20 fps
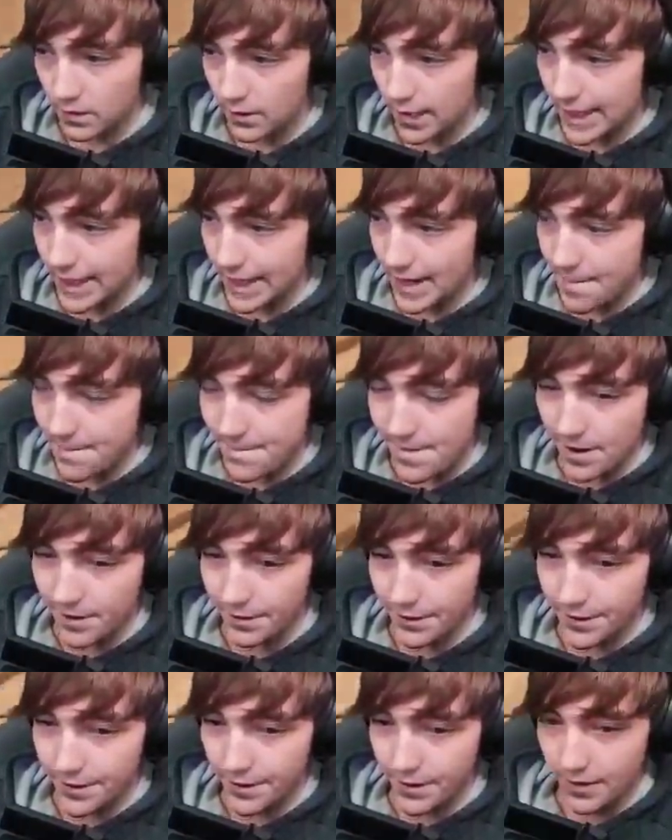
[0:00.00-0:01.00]
In like a
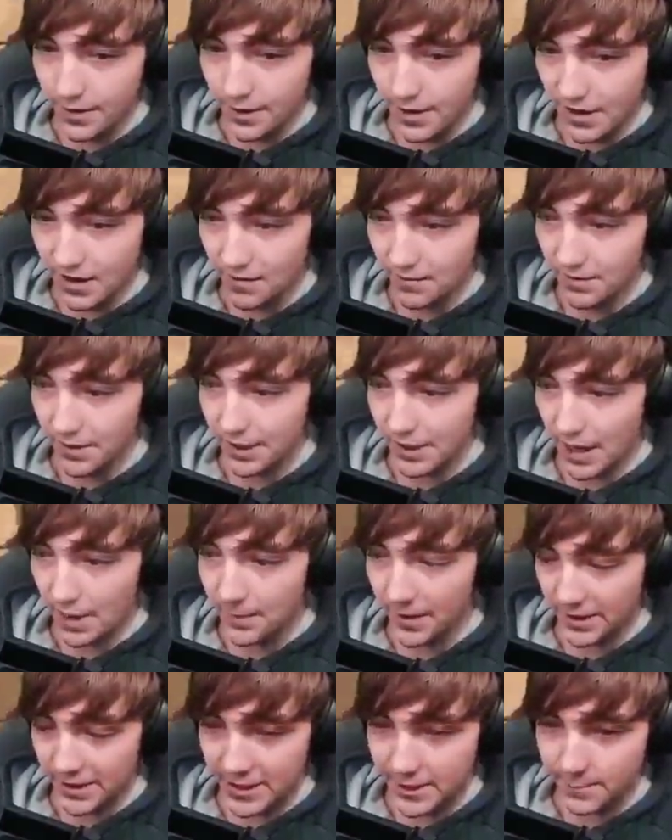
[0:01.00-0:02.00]
month. I'm like, I'm
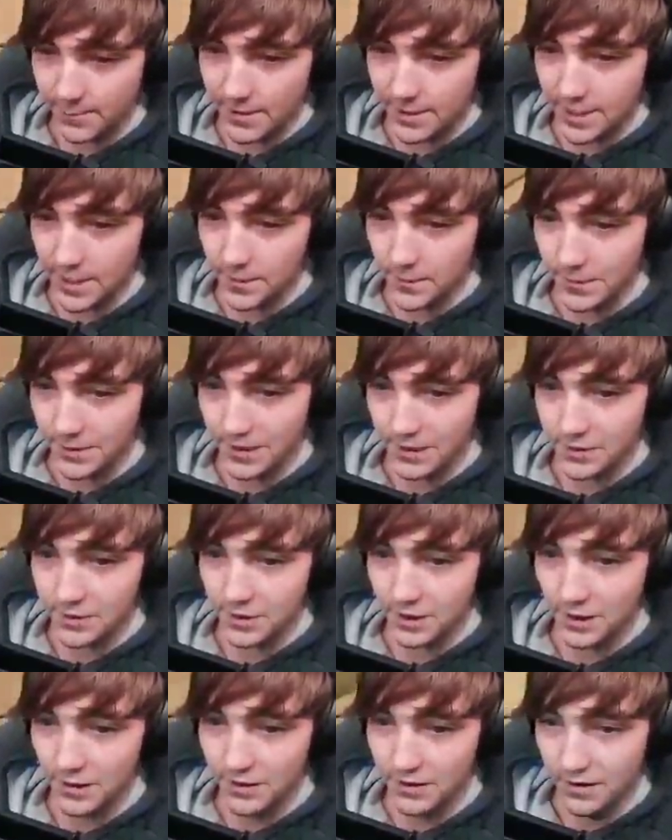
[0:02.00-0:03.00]
like a speed demon with that
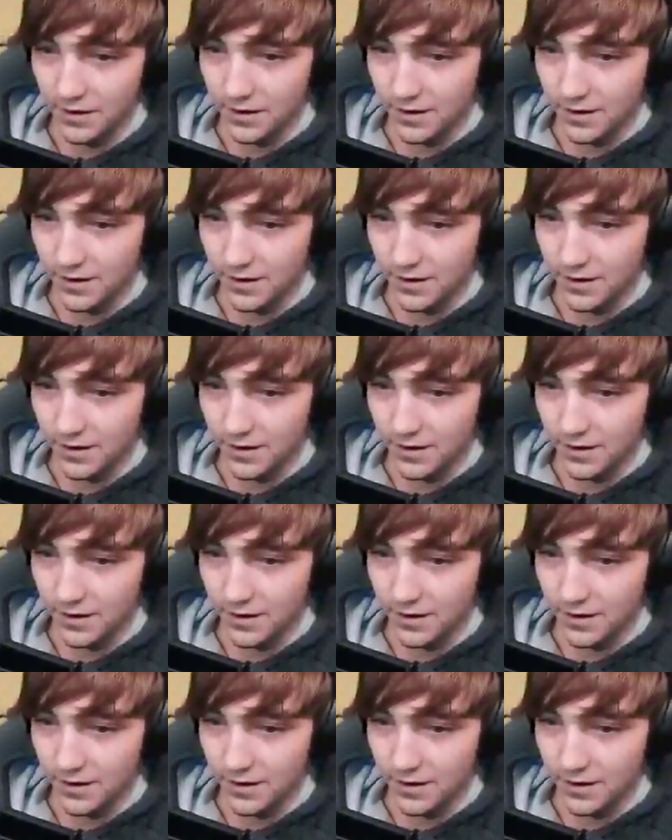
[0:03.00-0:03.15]
show.